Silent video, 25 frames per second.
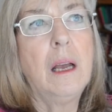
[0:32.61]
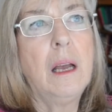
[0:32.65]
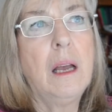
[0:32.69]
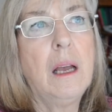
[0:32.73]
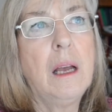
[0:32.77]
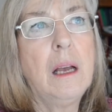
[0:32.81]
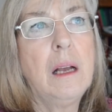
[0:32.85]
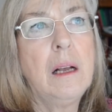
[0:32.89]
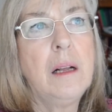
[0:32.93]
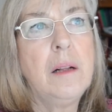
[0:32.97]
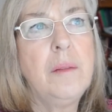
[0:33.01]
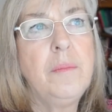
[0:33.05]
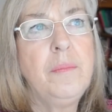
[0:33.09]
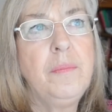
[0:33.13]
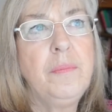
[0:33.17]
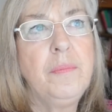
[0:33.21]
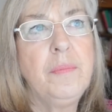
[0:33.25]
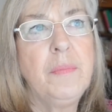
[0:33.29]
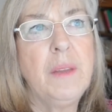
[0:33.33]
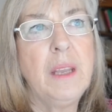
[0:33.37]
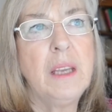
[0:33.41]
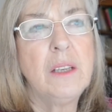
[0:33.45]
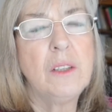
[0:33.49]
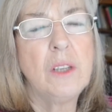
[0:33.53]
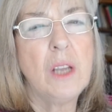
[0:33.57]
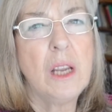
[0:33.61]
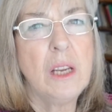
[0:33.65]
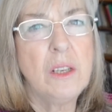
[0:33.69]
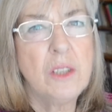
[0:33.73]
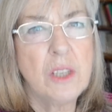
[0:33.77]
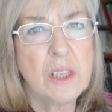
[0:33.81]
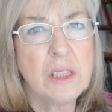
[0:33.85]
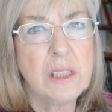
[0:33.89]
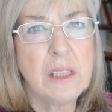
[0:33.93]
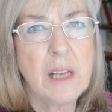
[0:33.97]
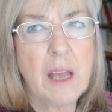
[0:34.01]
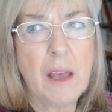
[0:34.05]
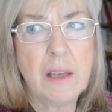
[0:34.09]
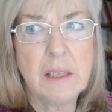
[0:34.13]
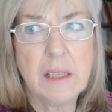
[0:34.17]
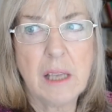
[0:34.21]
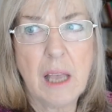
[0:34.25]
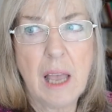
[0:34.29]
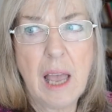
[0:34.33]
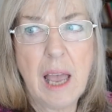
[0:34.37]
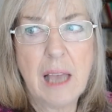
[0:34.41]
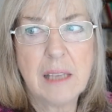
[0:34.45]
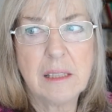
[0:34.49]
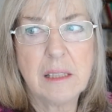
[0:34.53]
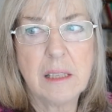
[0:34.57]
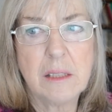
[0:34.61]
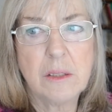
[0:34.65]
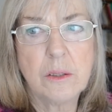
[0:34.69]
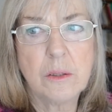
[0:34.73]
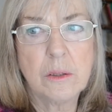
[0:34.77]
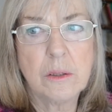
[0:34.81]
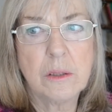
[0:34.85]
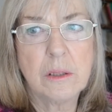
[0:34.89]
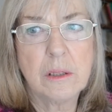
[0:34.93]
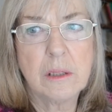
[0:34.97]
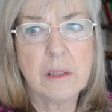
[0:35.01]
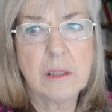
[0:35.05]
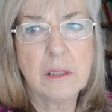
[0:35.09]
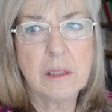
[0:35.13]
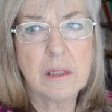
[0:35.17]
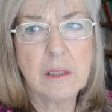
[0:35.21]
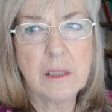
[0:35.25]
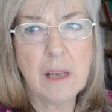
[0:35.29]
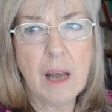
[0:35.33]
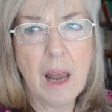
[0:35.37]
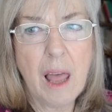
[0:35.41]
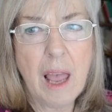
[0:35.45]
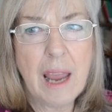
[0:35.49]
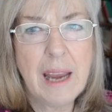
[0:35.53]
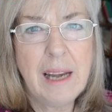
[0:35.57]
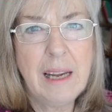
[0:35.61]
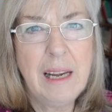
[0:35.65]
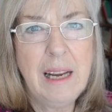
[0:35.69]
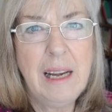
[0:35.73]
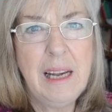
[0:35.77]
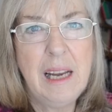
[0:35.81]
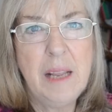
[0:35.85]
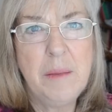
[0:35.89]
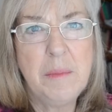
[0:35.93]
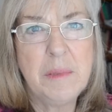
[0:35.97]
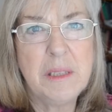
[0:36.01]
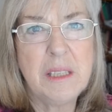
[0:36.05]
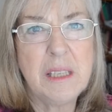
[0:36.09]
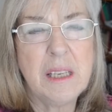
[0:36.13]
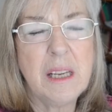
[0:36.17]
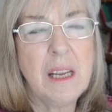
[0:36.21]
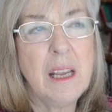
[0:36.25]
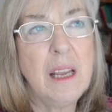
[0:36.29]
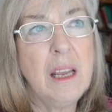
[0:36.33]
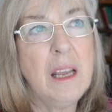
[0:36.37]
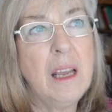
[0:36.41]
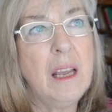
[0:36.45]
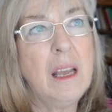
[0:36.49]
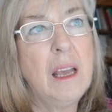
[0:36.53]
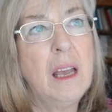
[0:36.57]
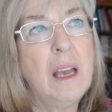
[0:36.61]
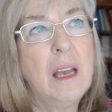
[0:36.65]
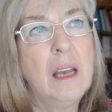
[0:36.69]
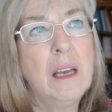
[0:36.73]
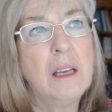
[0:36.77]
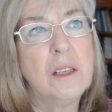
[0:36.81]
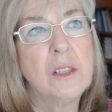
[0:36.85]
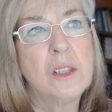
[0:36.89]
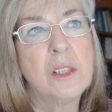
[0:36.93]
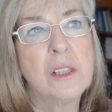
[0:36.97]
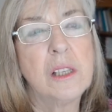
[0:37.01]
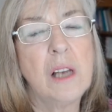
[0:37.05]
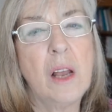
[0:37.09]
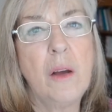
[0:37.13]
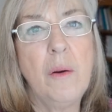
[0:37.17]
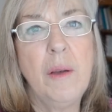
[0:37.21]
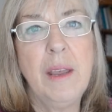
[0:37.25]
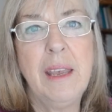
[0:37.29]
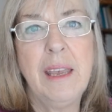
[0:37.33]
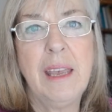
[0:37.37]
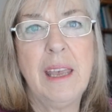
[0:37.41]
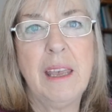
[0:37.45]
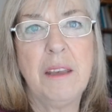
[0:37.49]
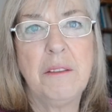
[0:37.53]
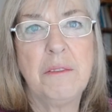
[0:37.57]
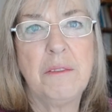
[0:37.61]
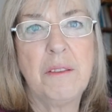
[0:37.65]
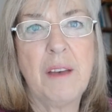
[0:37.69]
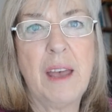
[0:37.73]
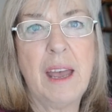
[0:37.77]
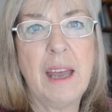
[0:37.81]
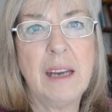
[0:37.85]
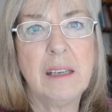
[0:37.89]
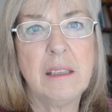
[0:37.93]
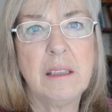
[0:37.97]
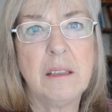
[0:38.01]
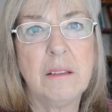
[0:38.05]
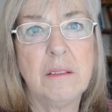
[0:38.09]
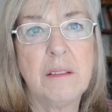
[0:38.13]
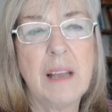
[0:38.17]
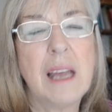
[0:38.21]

It just has a slightly limiting, slowing effect.